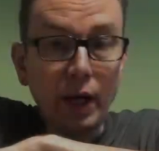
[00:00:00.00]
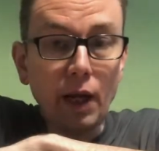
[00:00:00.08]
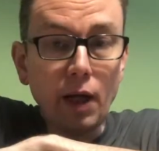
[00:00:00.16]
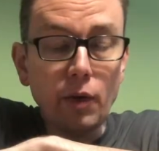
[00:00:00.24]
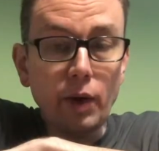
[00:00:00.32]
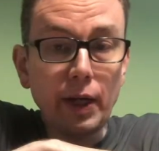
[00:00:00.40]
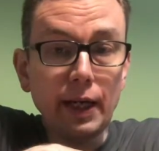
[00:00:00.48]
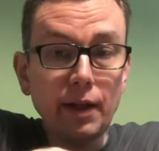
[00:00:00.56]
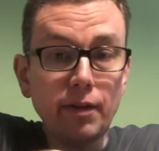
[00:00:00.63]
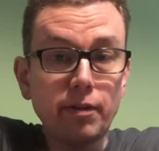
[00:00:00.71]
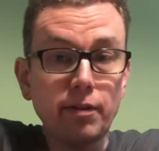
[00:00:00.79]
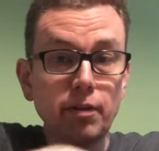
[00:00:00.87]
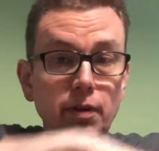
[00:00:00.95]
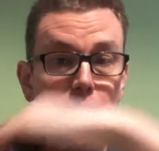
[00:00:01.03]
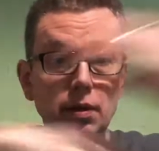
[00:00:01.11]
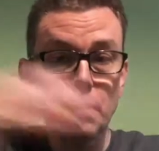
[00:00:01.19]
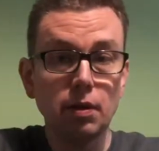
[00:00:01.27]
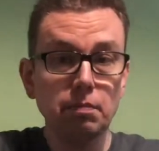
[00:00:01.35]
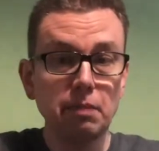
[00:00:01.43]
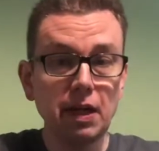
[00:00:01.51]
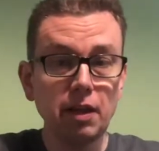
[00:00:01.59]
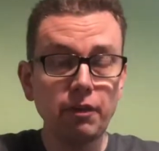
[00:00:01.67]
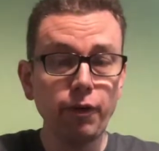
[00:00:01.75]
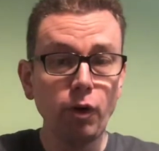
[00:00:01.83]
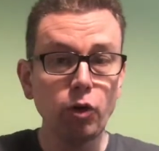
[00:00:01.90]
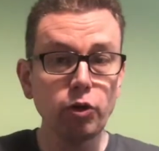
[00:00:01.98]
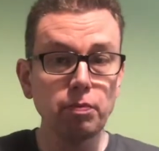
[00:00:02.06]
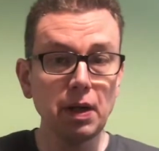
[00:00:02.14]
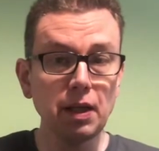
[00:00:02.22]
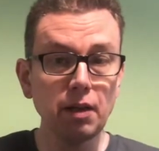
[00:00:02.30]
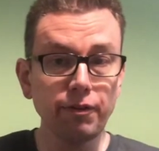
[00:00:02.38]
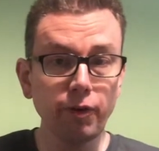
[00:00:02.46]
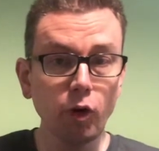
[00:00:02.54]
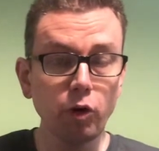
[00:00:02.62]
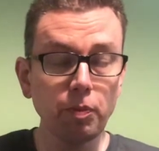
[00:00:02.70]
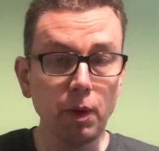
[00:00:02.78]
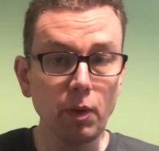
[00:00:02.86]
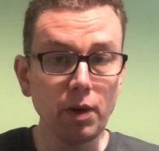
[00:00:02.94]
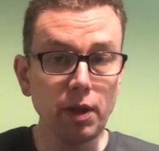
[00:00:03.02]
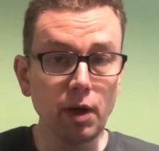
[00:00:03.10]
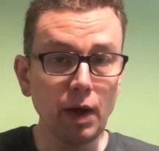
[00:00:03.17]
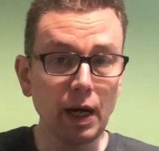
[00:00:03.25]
hello, it's May the 4th. May the 4th be with you.